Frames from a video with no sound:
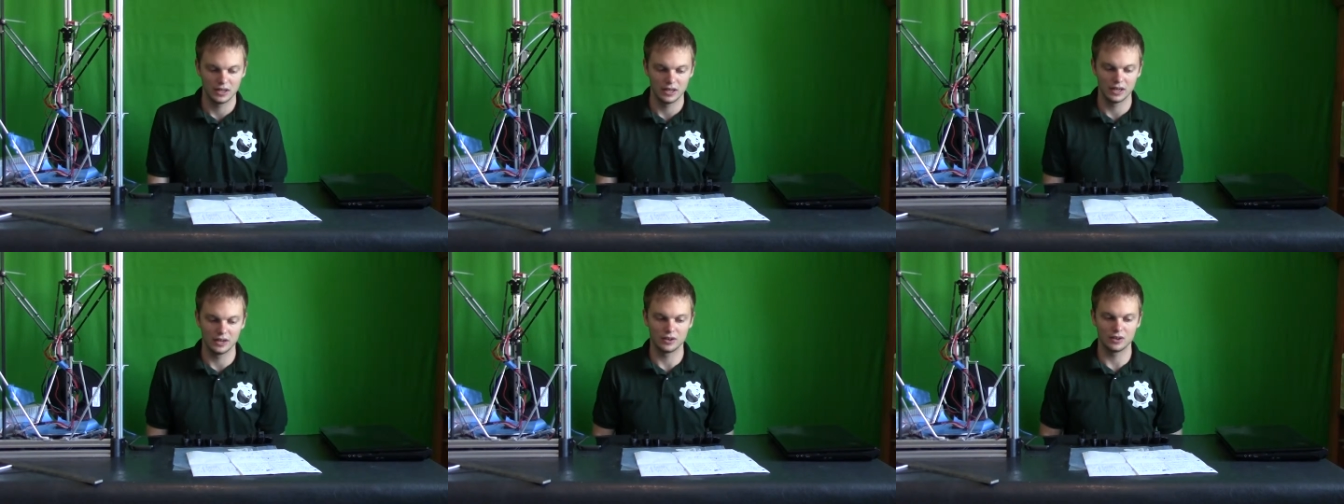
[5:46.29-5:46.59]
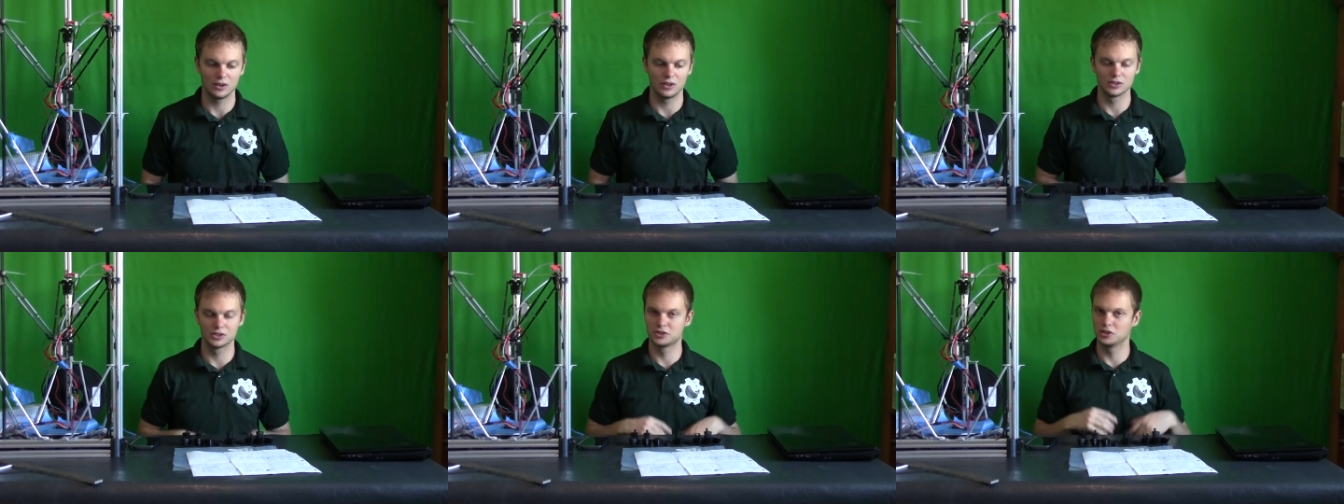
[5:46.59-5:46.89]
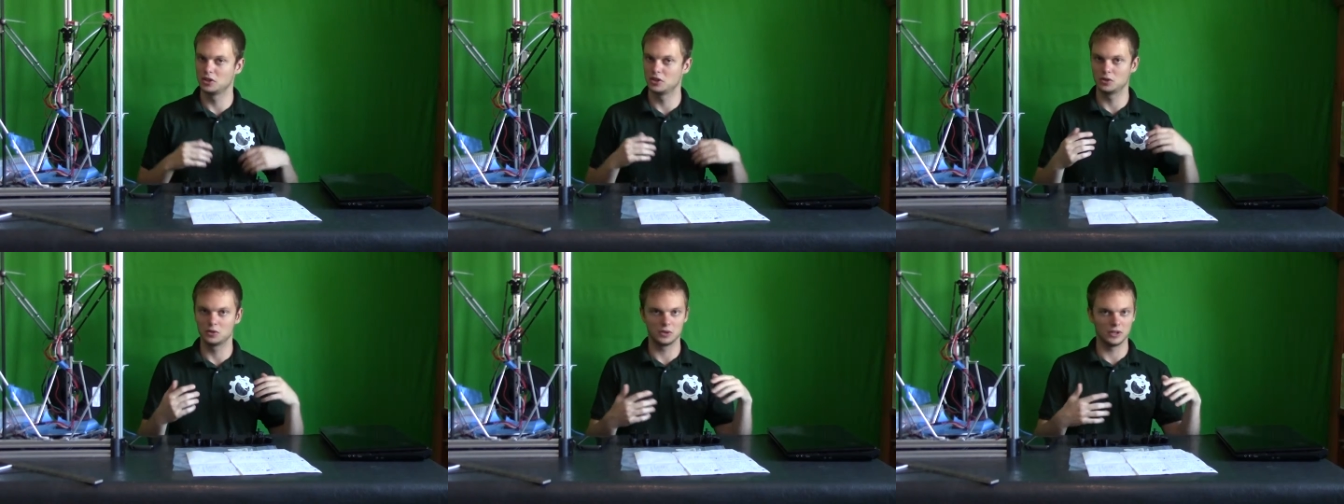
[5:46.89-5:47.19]
And
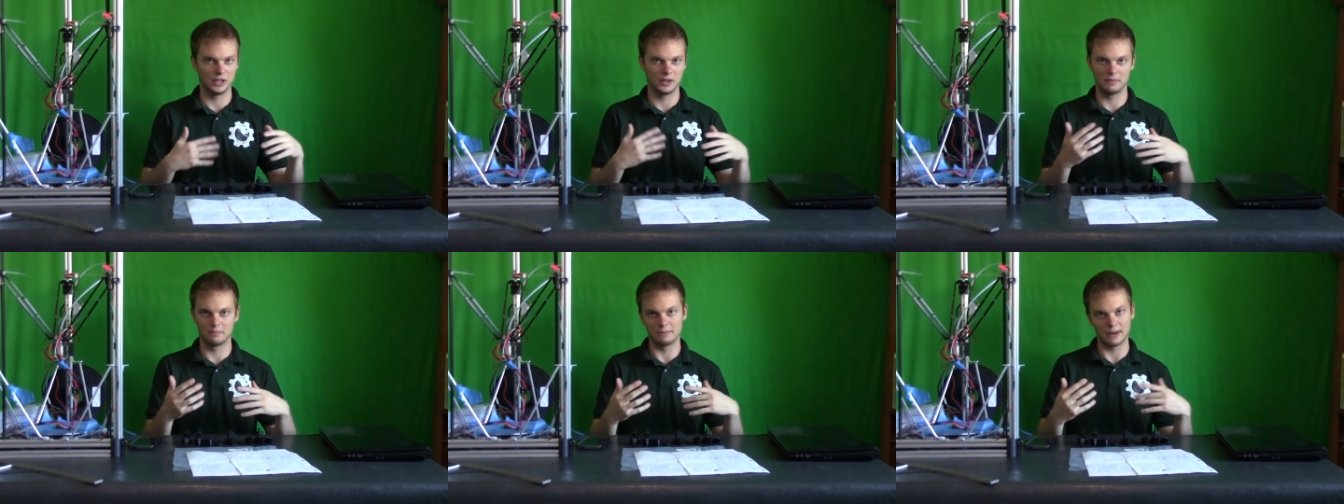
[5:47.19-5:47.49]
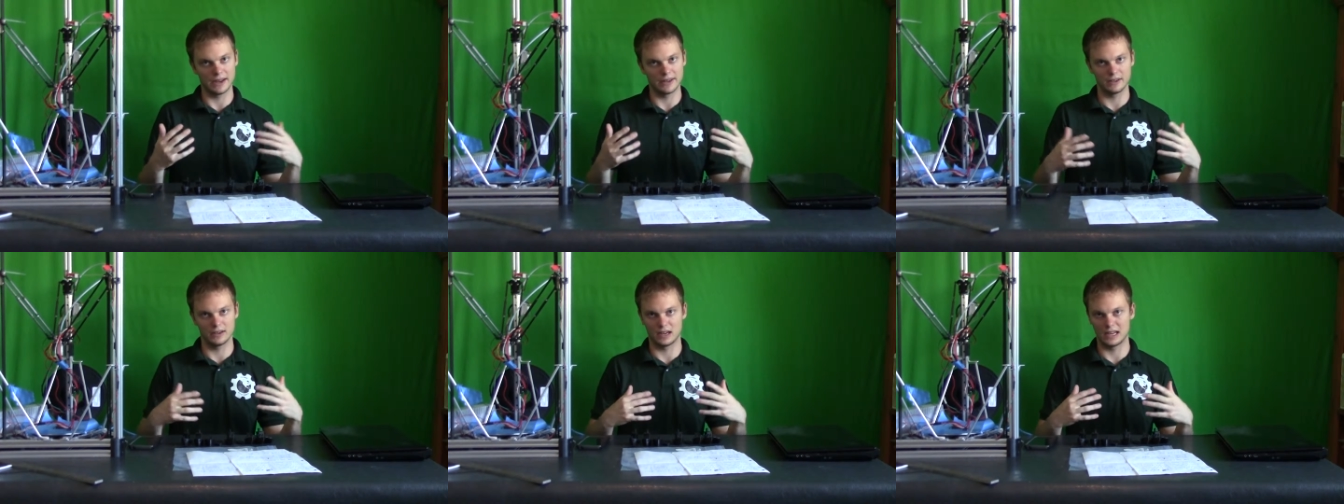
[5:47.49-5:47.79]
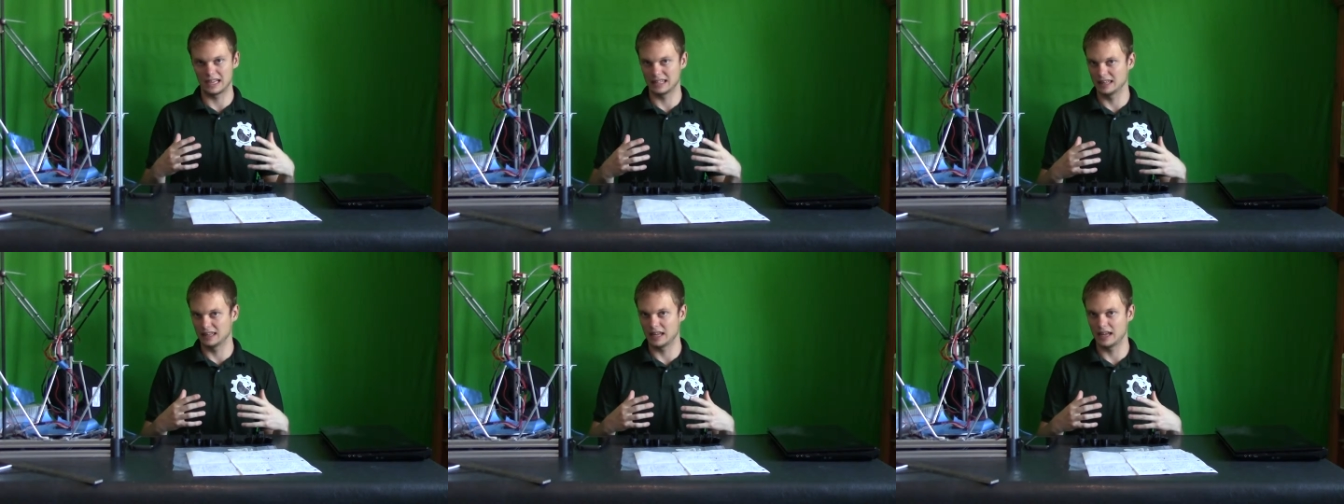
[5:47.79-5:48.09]
also, it might
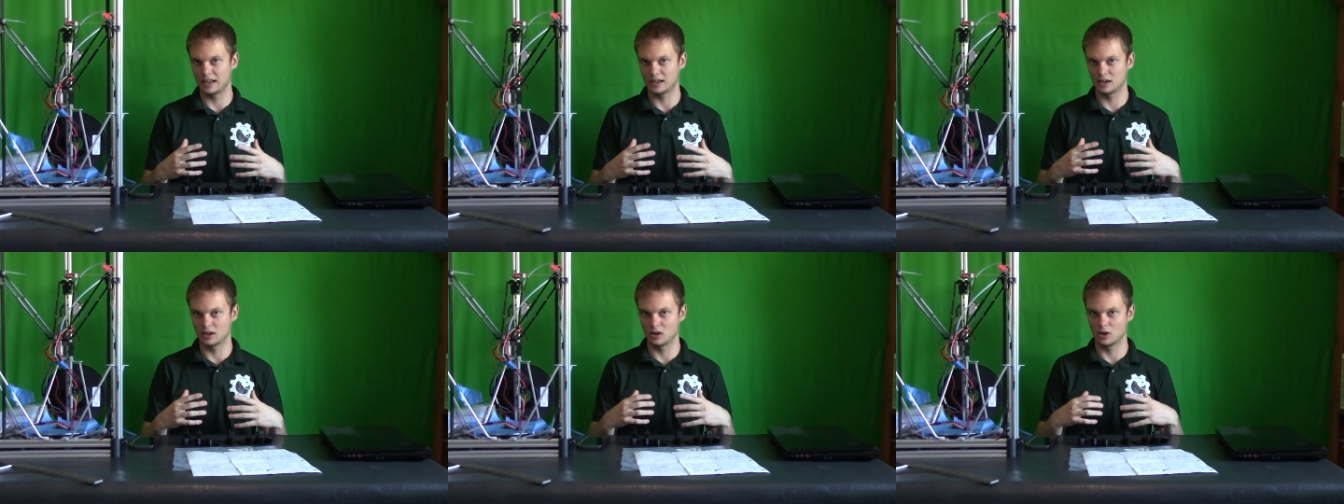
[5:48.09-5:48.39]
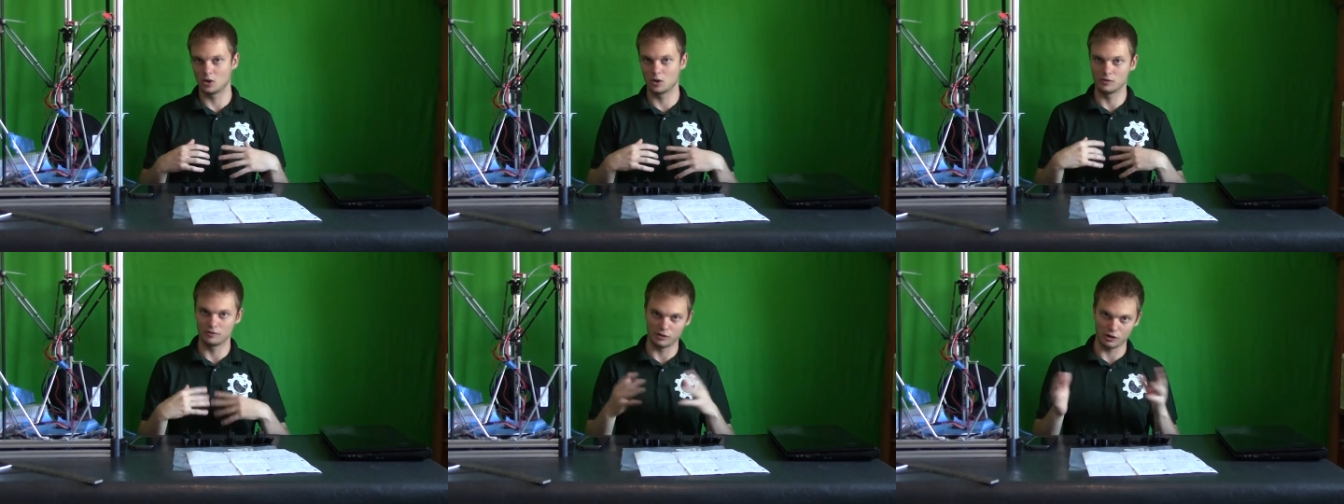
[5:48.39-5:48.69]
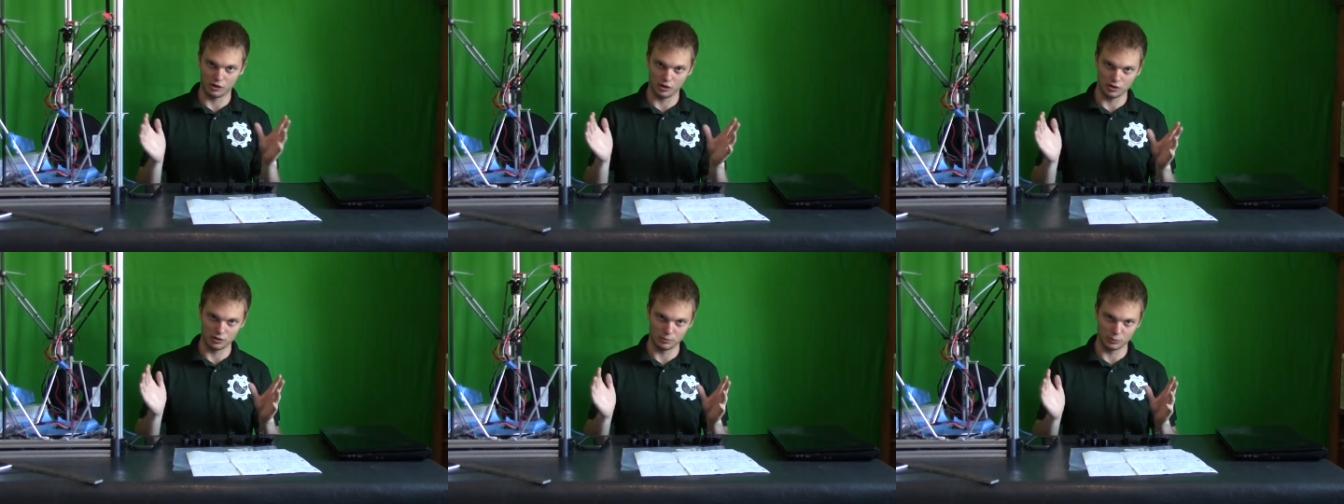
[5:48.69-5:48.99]
not let go of
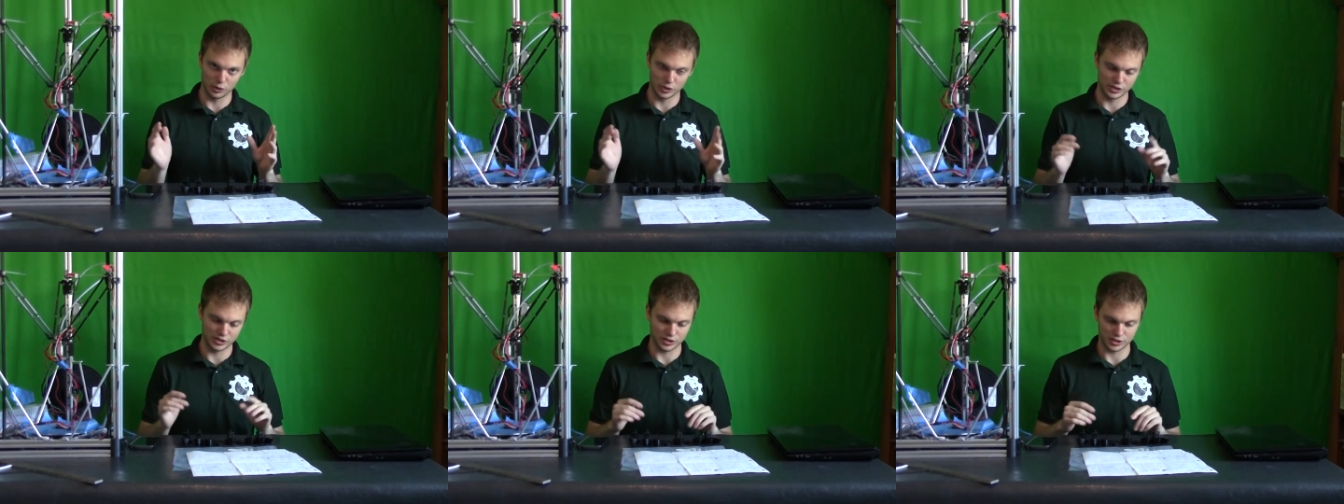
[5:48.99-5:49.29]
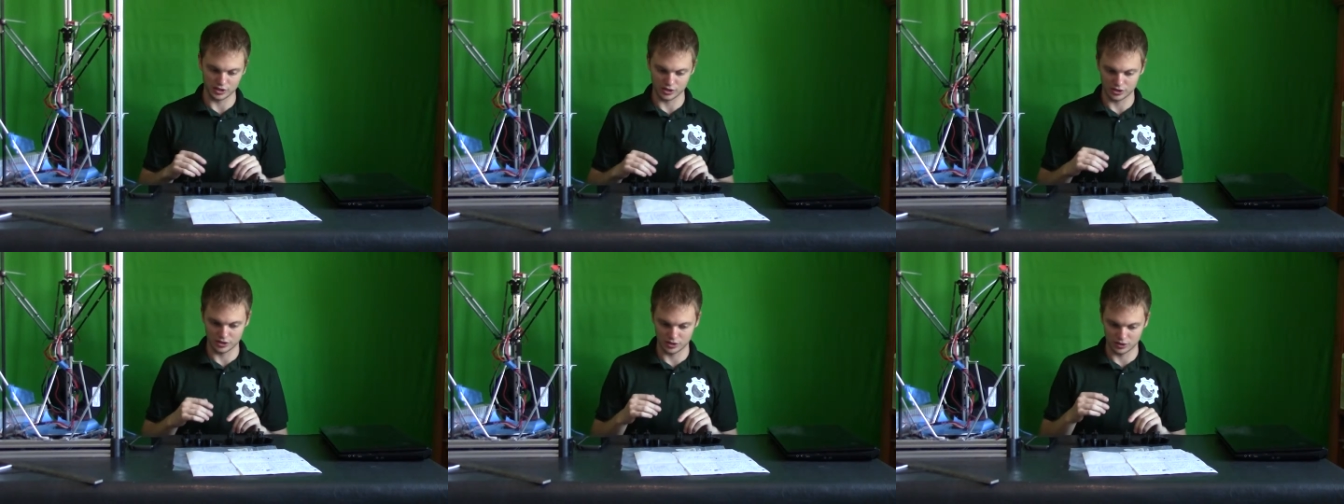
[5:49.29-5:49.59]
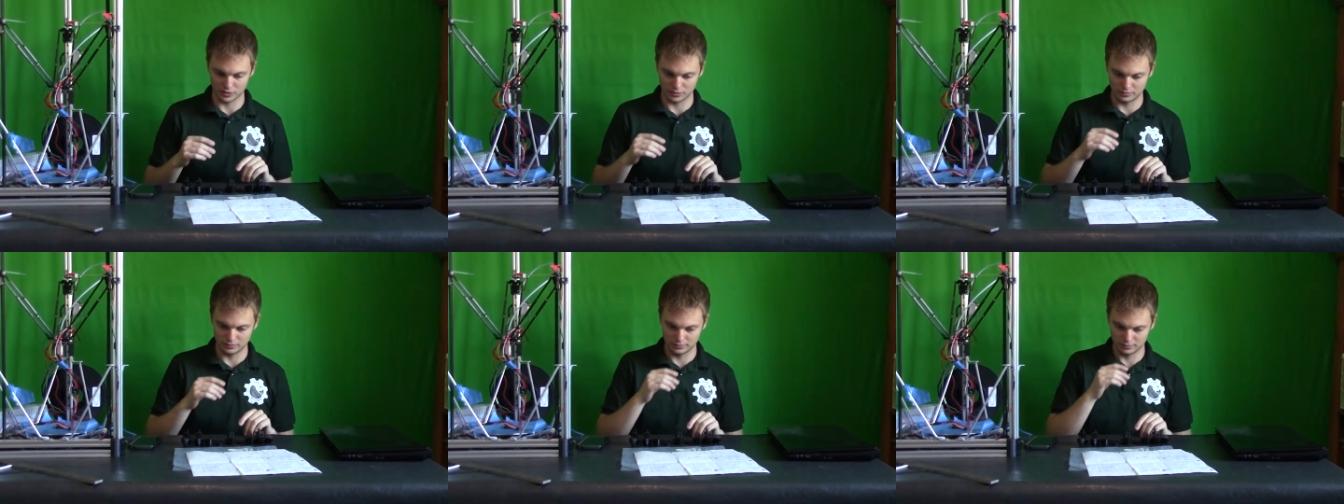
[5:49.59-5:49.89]
all the moisture,
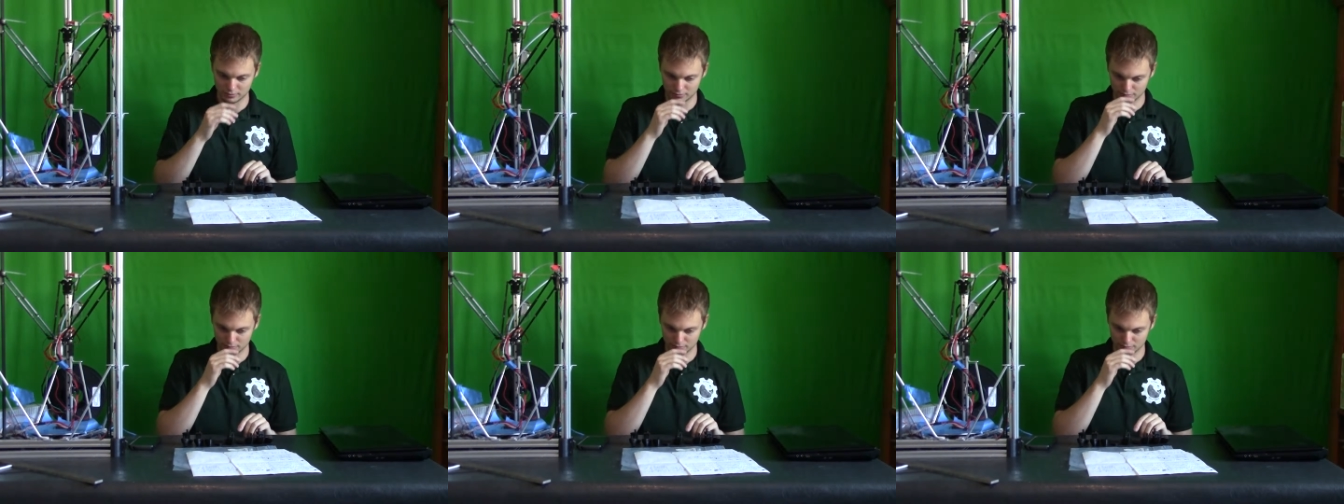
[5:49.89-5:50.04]
so